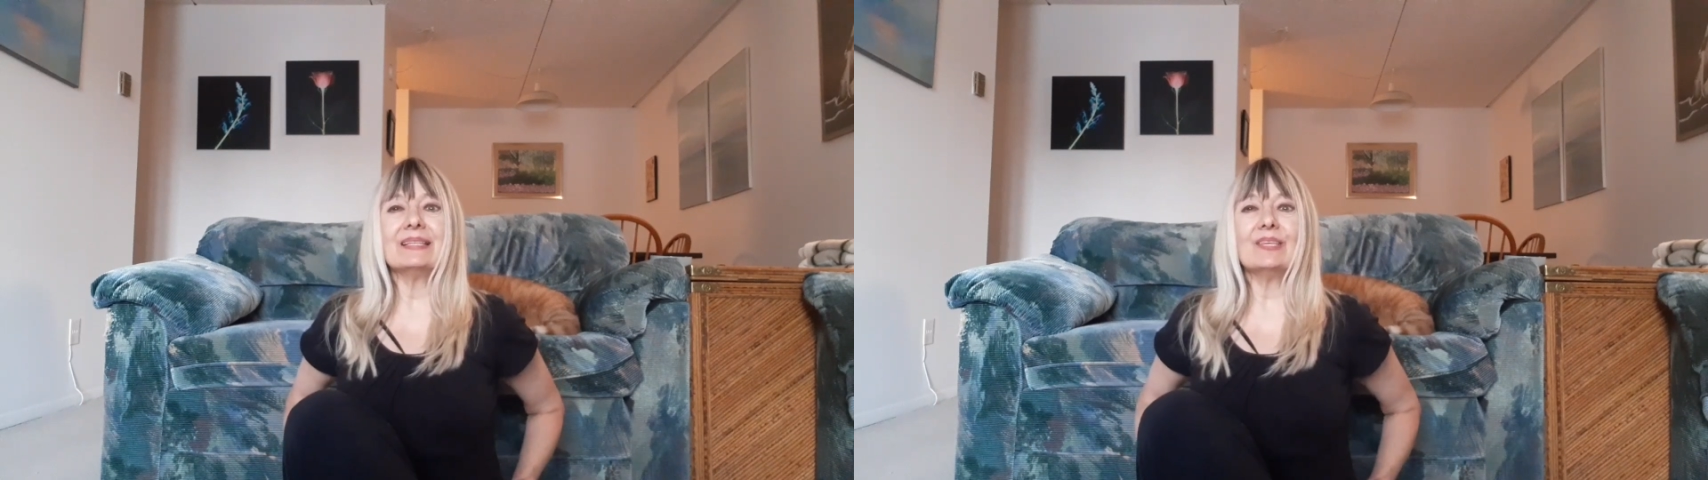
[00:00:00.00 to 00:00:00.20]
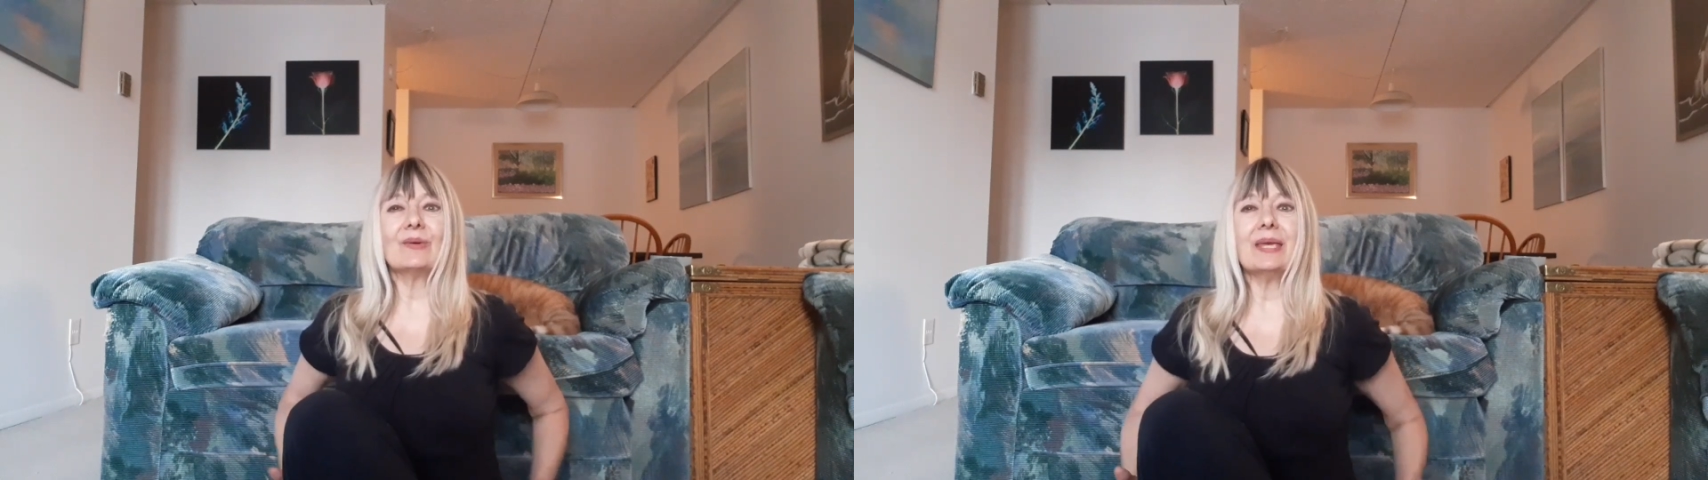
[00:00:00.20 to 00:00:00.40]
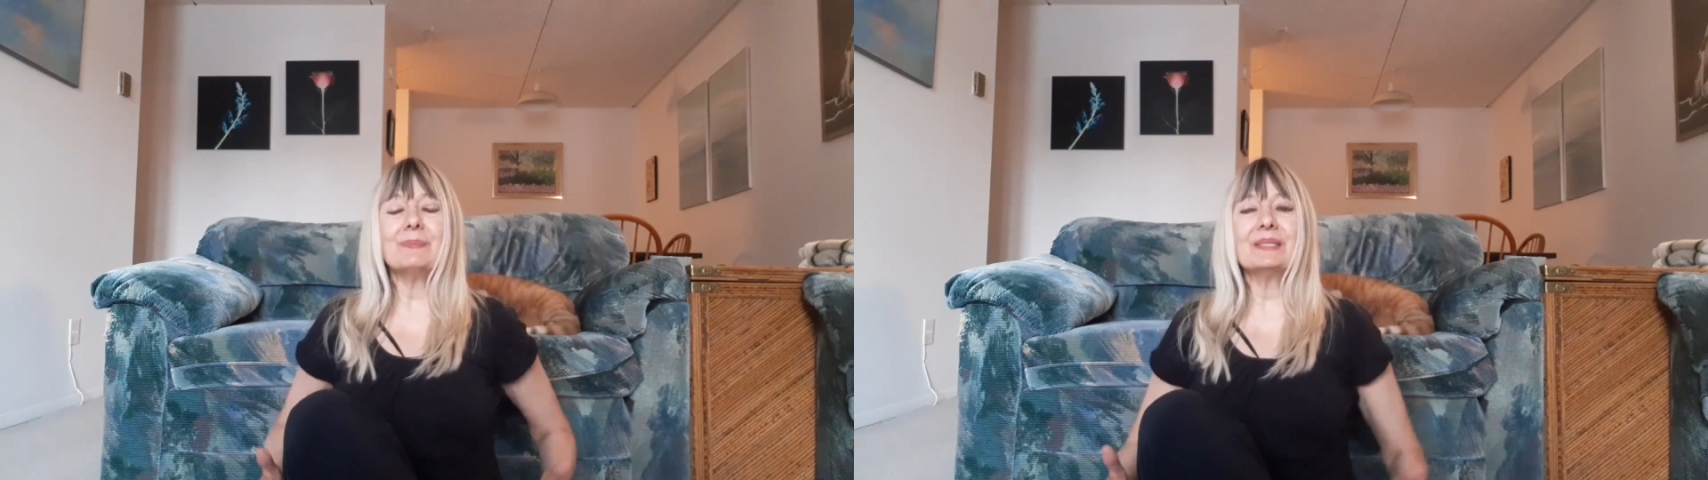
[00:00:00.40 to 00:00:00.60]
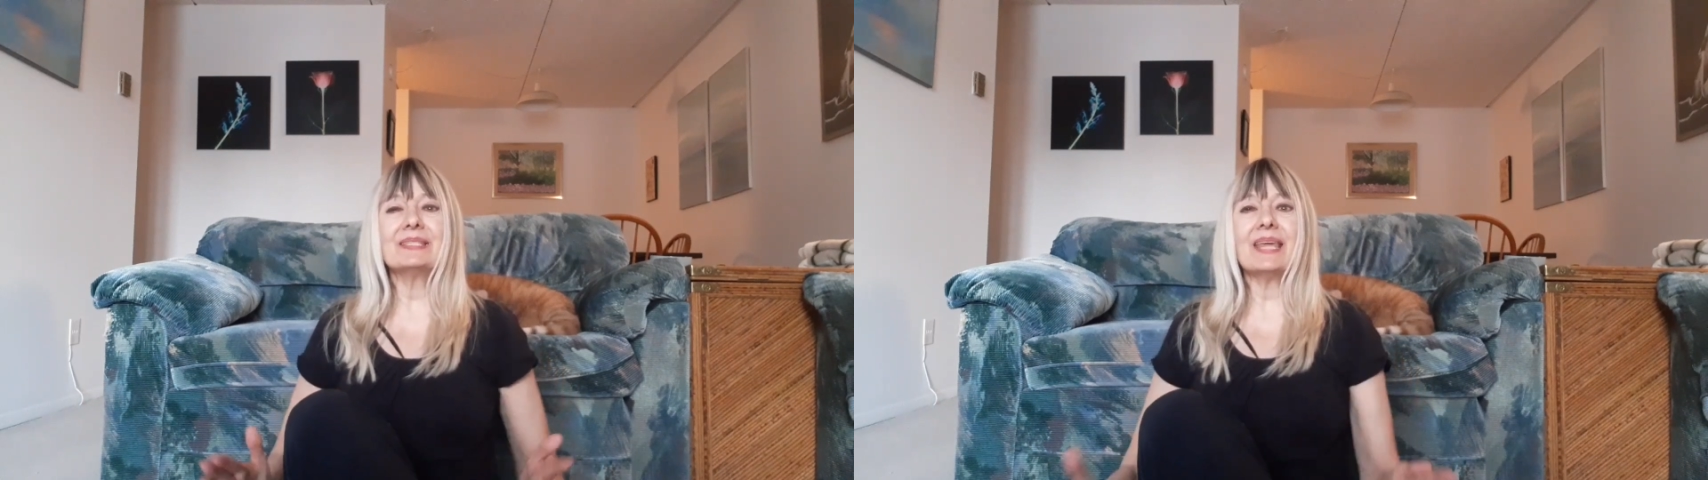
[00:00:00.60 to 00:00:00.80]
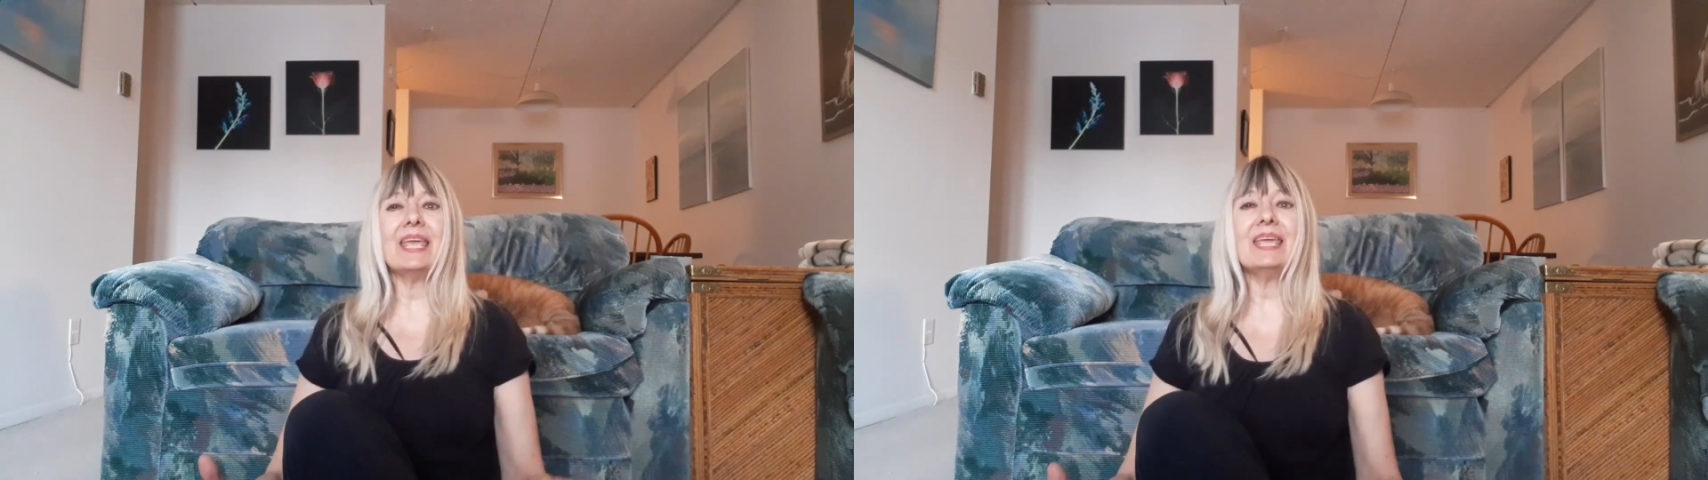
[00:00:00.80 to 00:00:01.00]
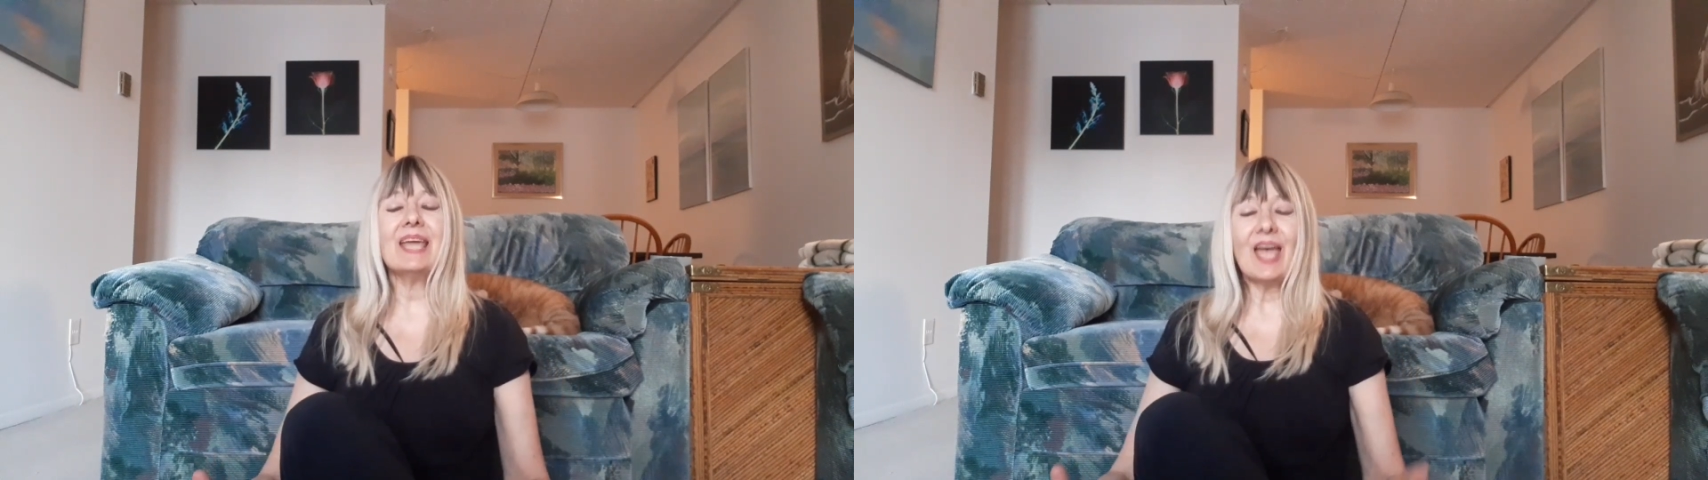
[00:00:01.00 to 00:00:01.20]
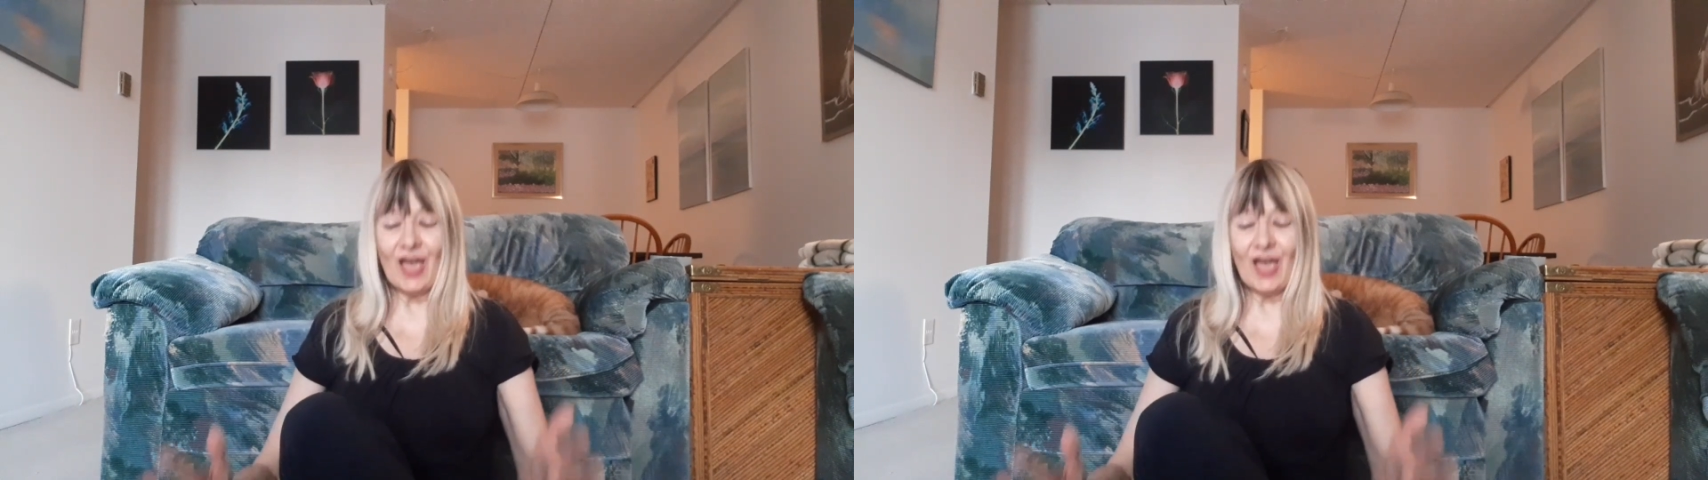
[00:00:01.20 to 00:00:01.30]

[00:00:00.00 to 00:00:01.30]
your hips stay